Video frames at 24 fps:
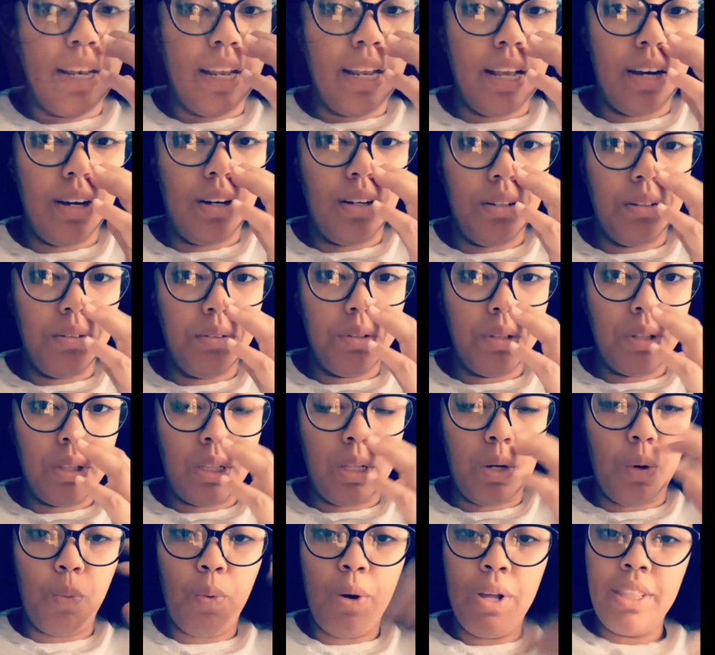Now,
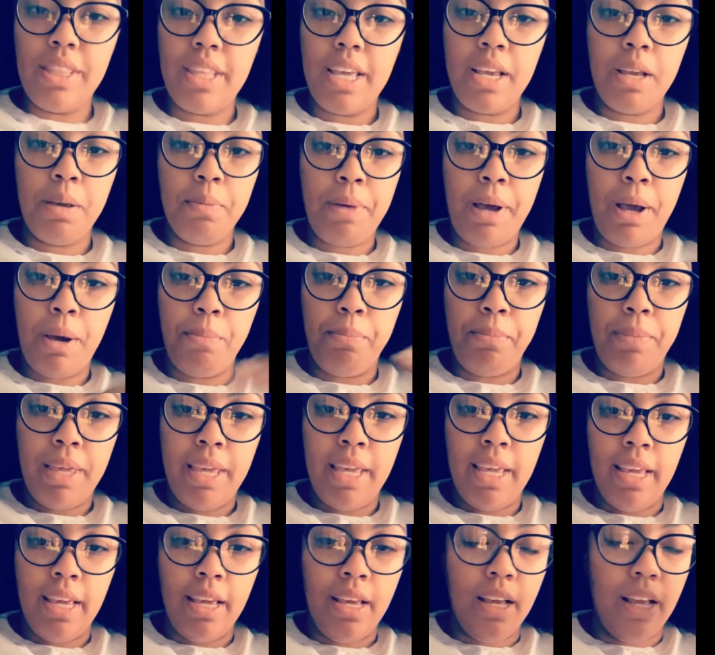the one thing about
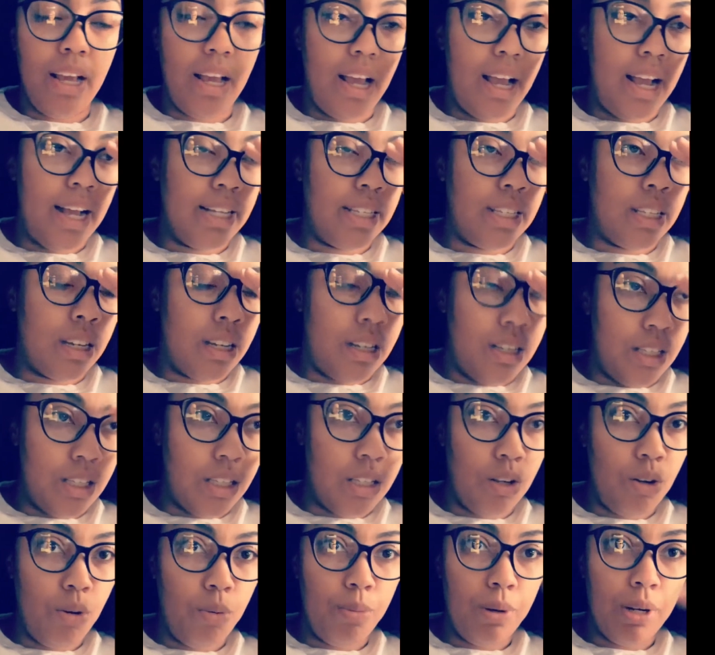me as a
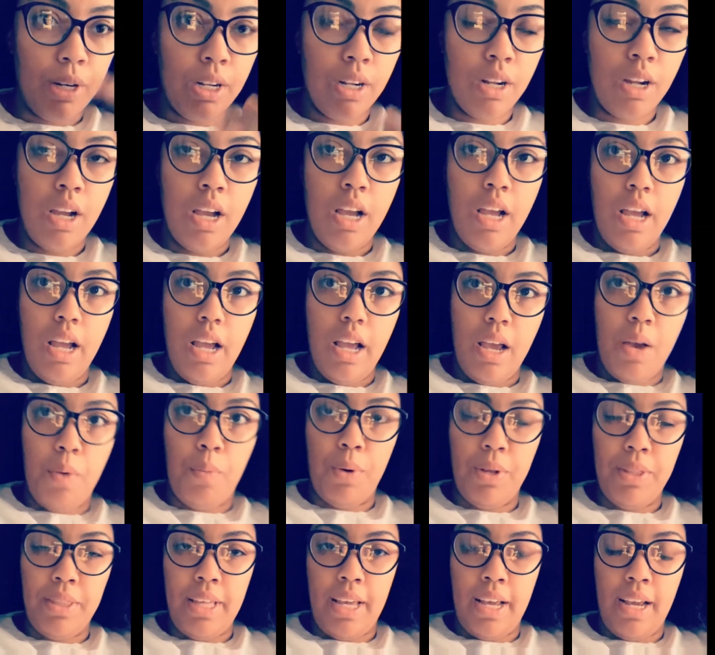consumer, and
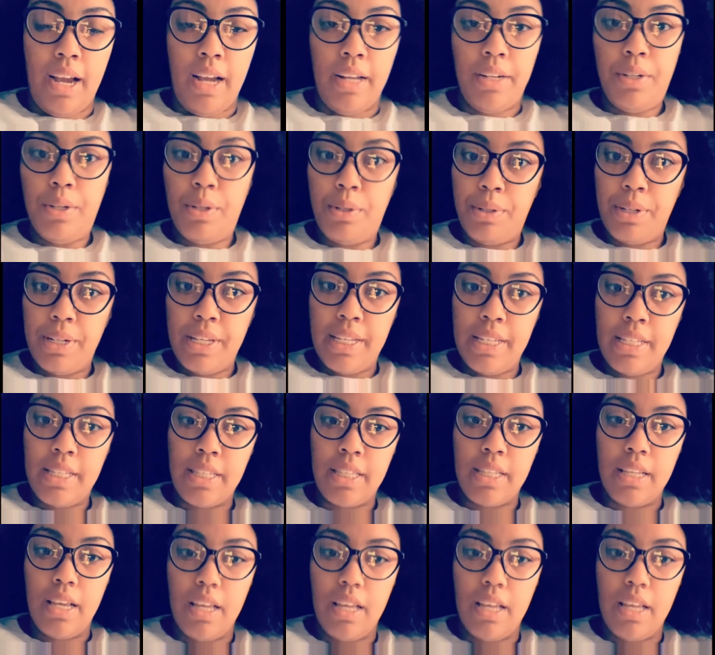one thing I noticed